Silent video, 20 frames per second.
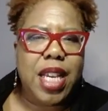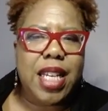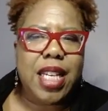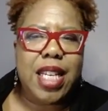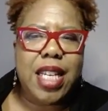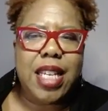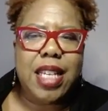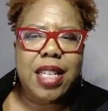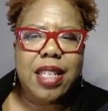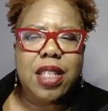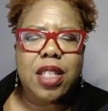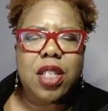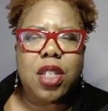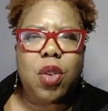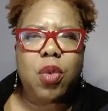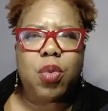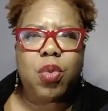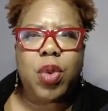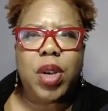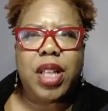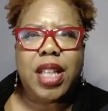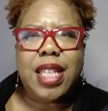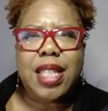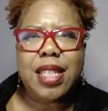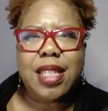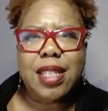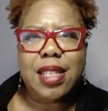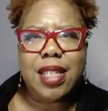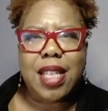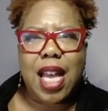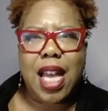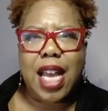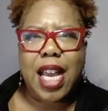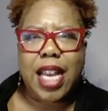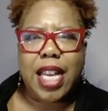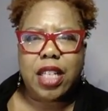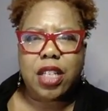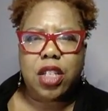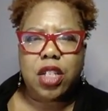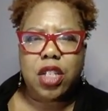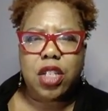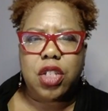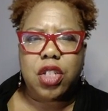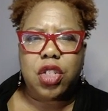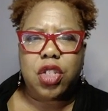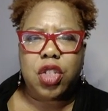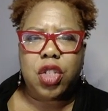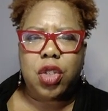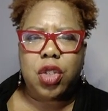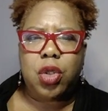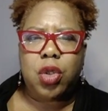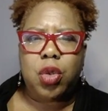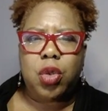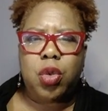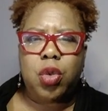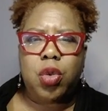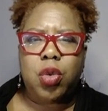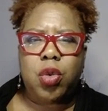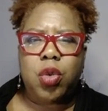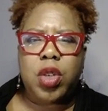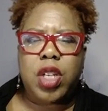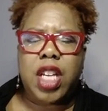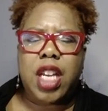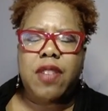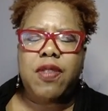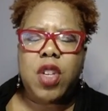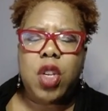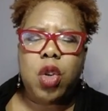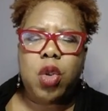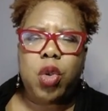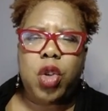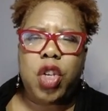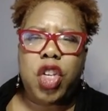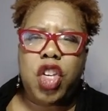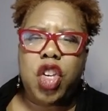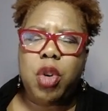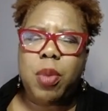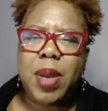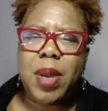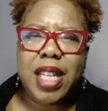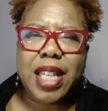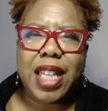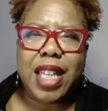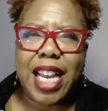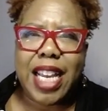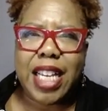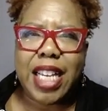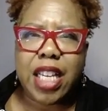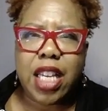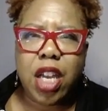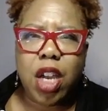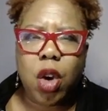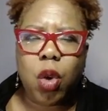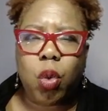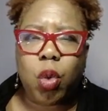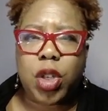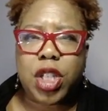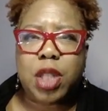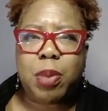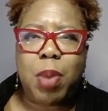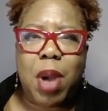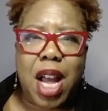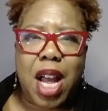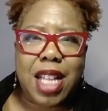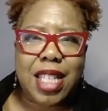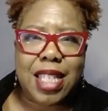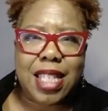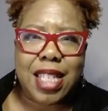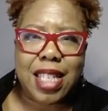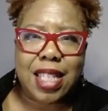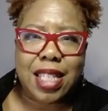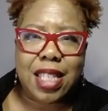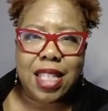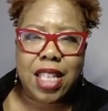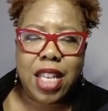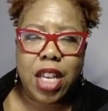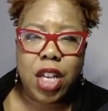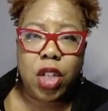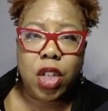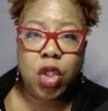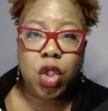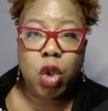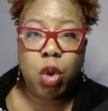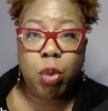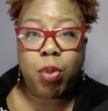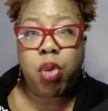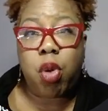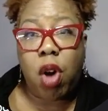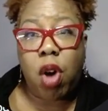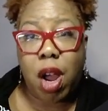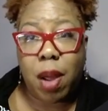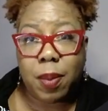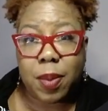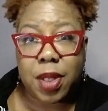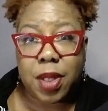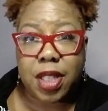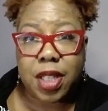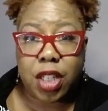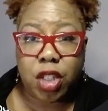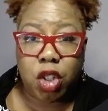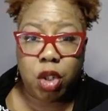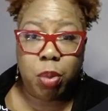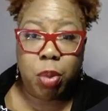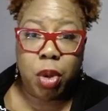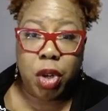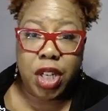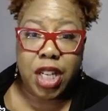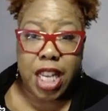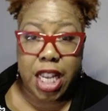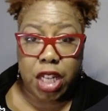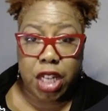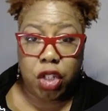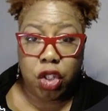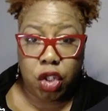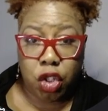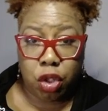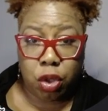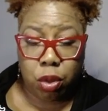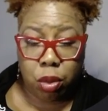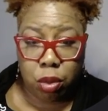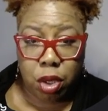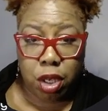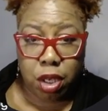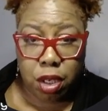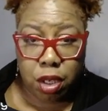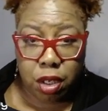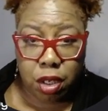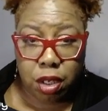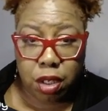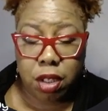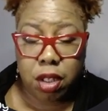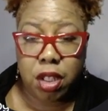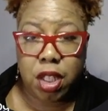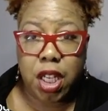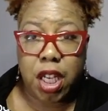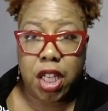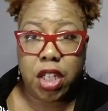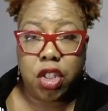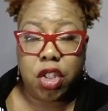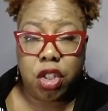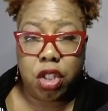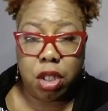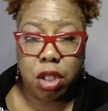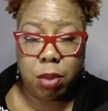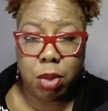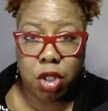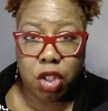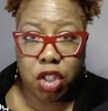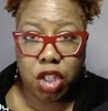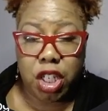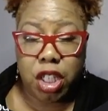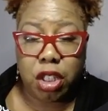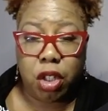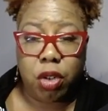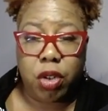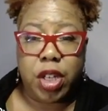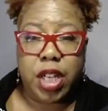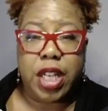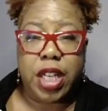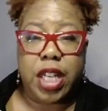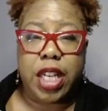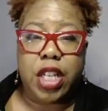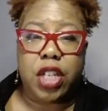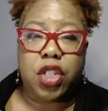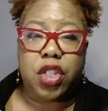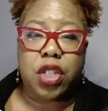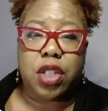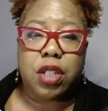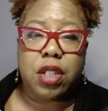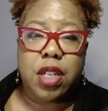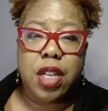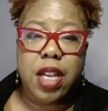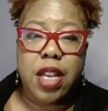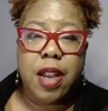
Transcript: It is really designed to give you human like responses to prompts that you put into the engine, the machine learning engine.